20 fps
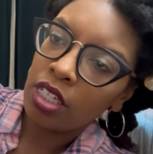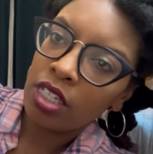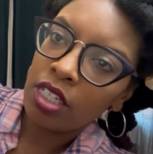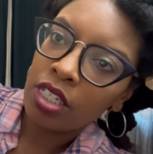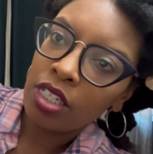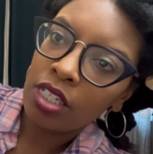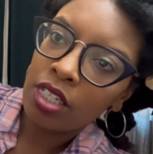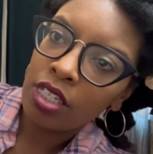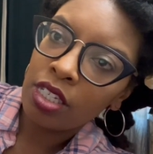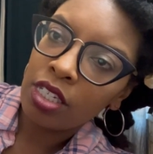
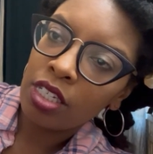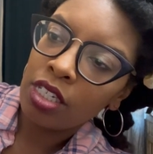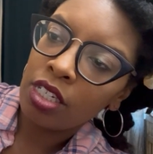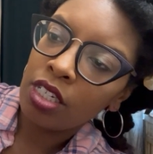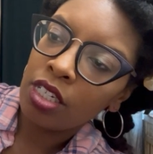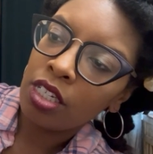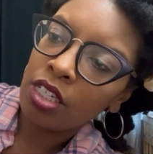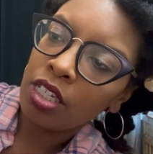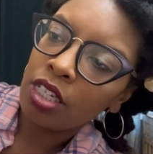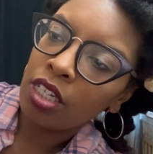
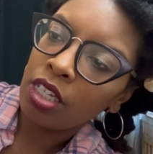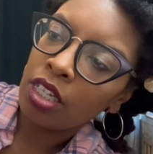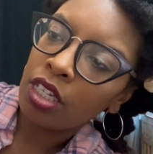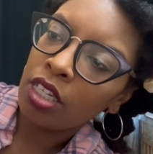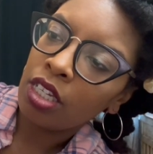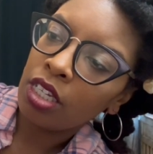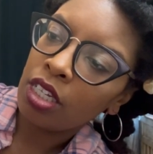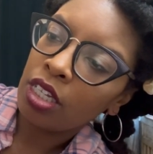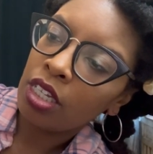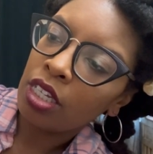
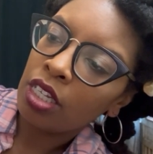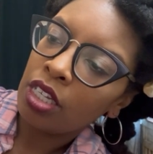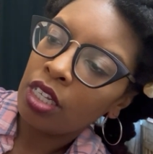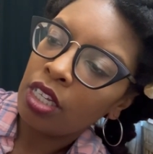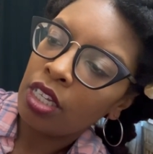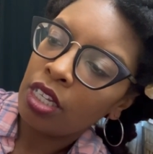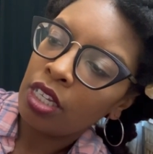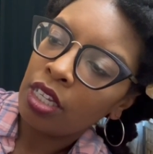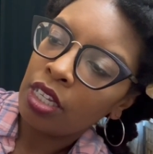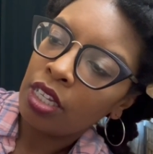
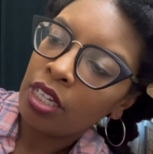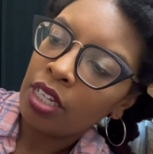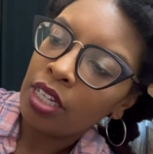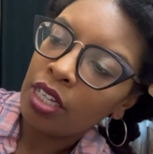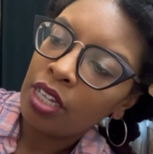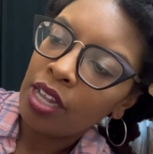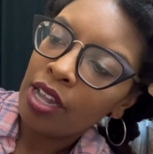[no speech]